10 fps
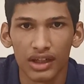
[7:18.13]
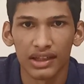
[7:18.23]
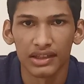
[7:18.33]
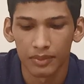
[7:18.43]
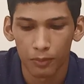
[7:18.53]

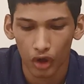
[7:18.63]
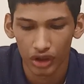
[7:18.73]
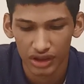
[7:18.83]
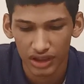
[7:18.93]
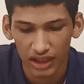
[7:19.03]
is
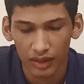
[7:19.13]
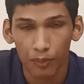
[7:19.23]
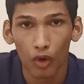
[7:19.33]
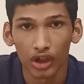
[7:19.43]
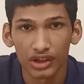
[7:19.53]

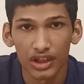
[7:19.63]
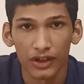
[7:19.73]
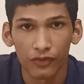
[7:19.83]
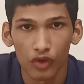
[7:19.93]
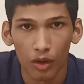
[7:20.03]

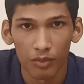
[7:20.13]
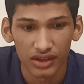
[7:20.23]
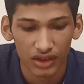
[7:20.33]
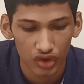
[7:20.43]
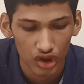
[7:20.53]
poisoning from
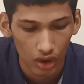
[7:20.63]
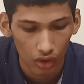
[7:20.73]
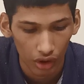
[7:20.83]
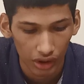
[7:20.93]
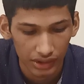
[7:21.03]

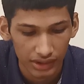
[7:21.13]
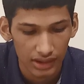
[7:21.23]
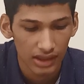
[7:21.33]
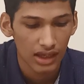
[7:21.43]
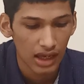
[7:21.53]
essential oils.